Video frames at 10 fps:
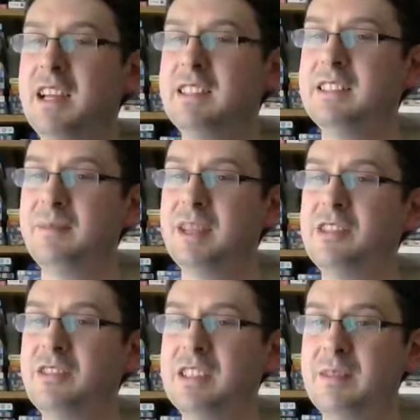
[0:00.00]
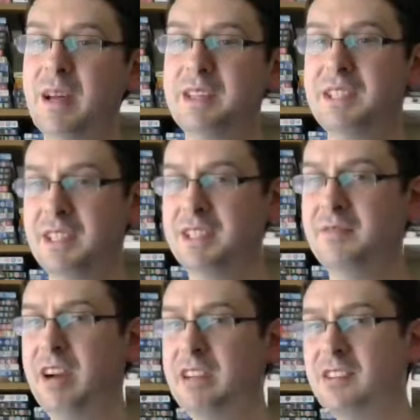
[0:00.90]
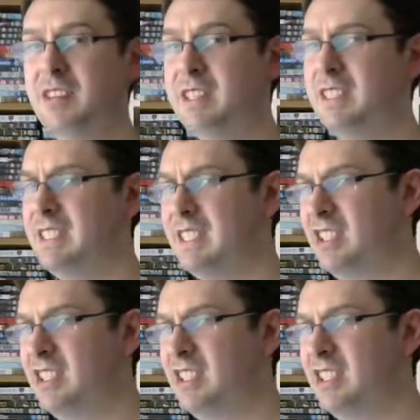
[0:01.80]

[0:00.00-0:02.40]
Dimitri's the best in this franchise.